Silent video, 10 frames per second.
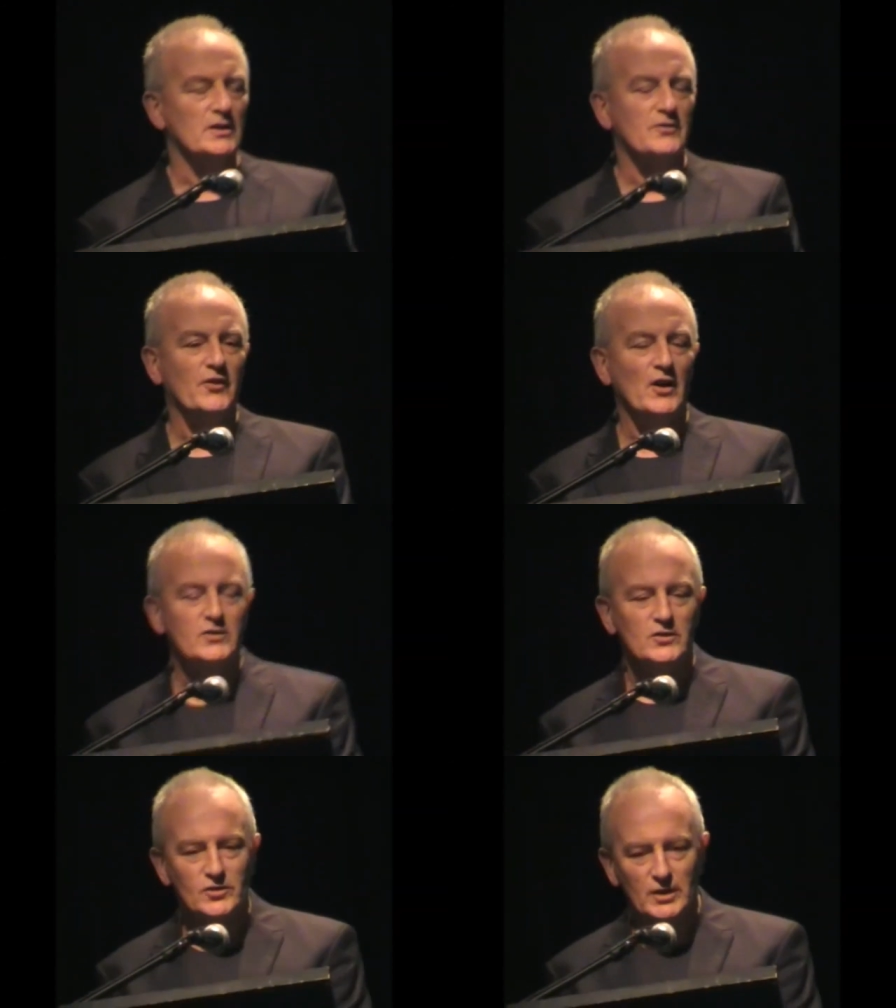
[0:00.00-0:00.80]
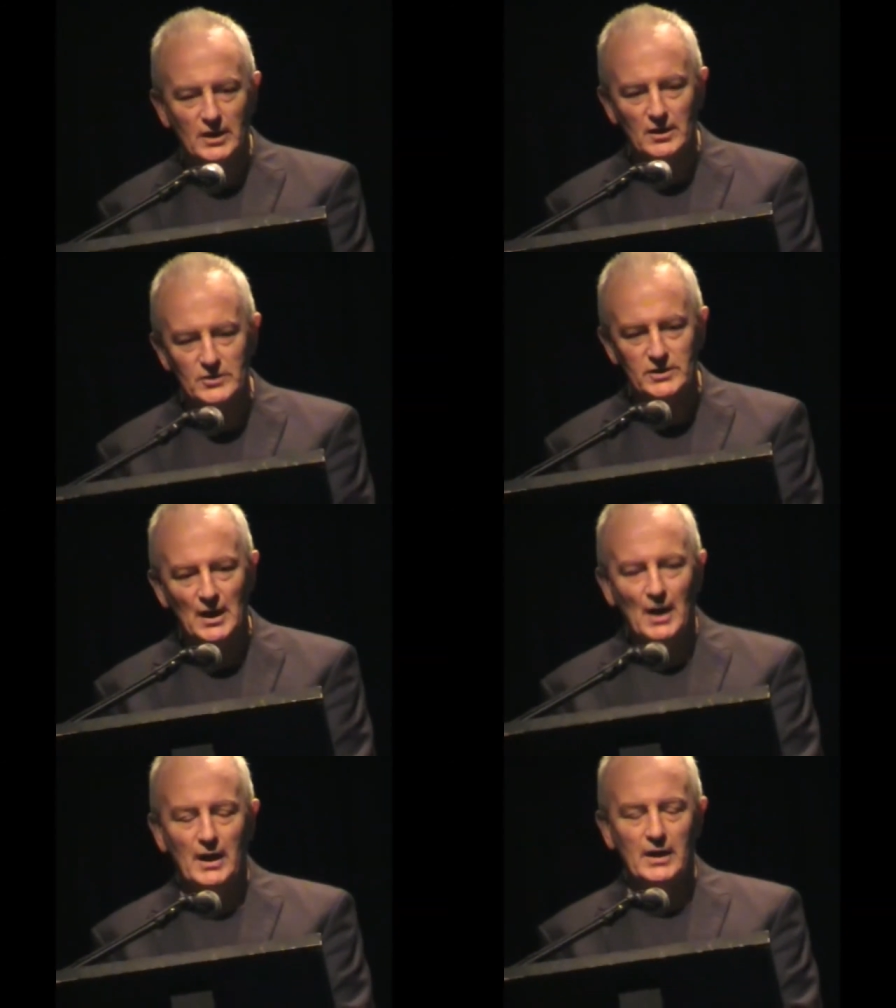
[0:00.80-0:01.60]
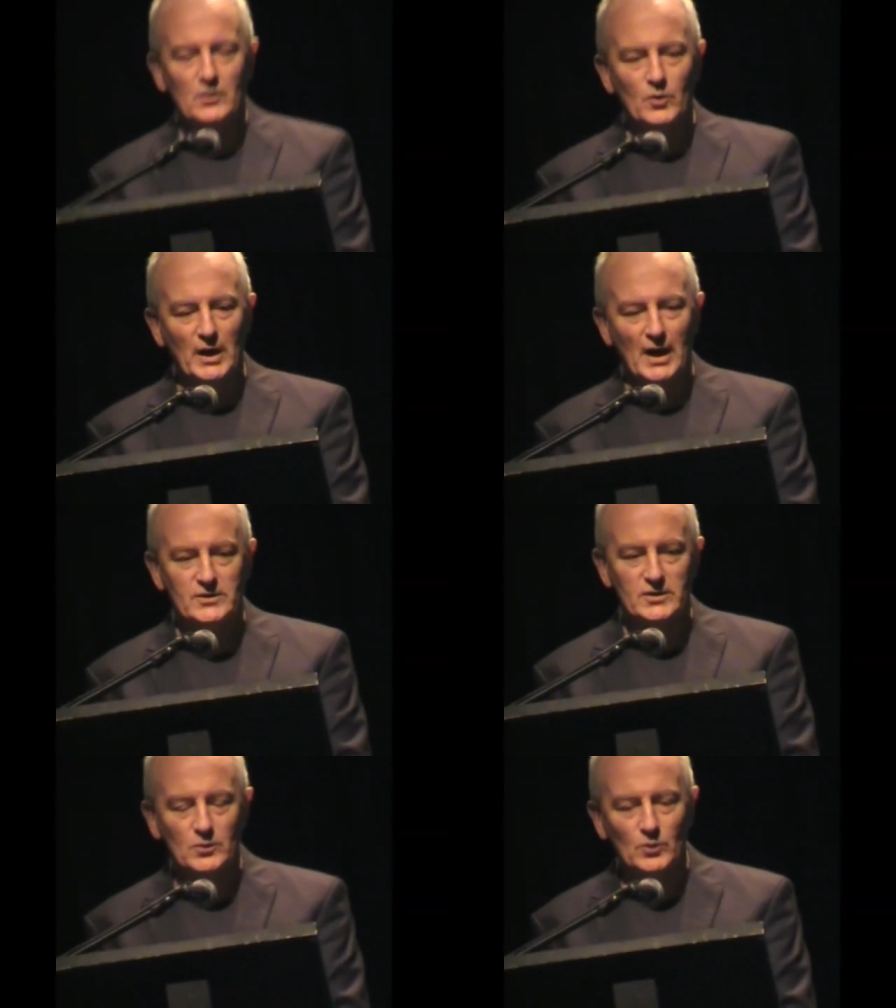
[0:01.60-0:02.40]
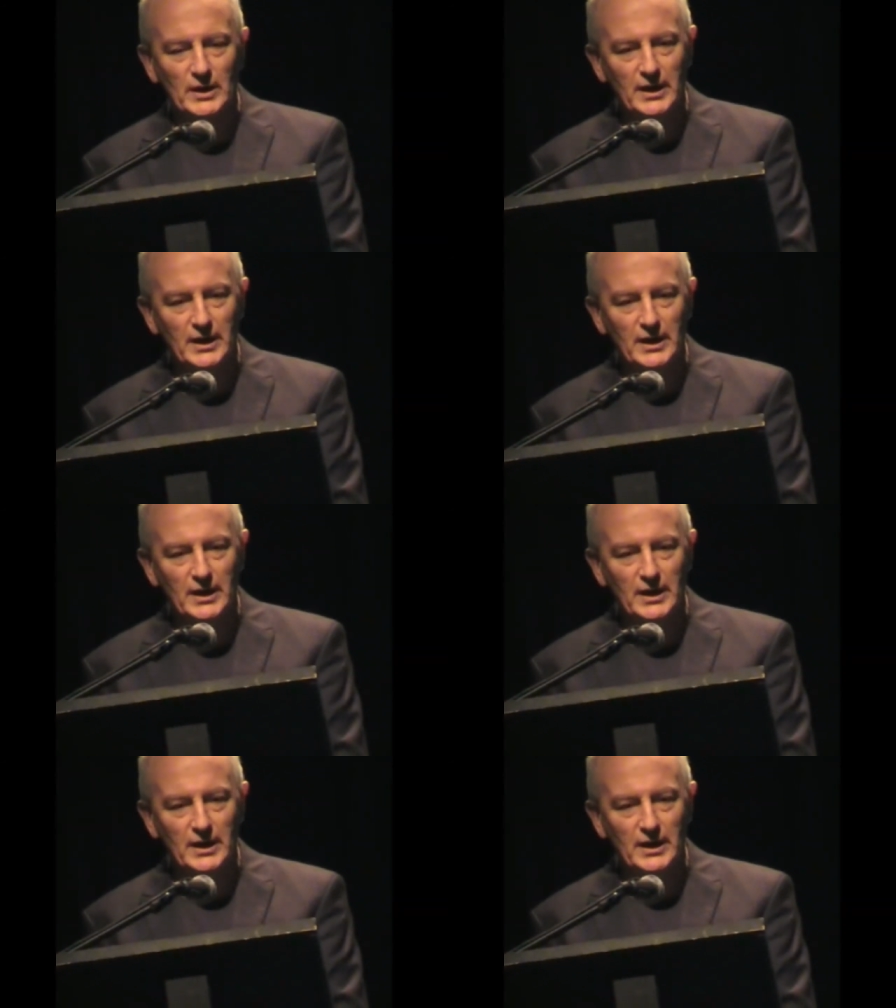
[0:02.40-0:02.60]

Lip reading: his 43 years in Coolard School.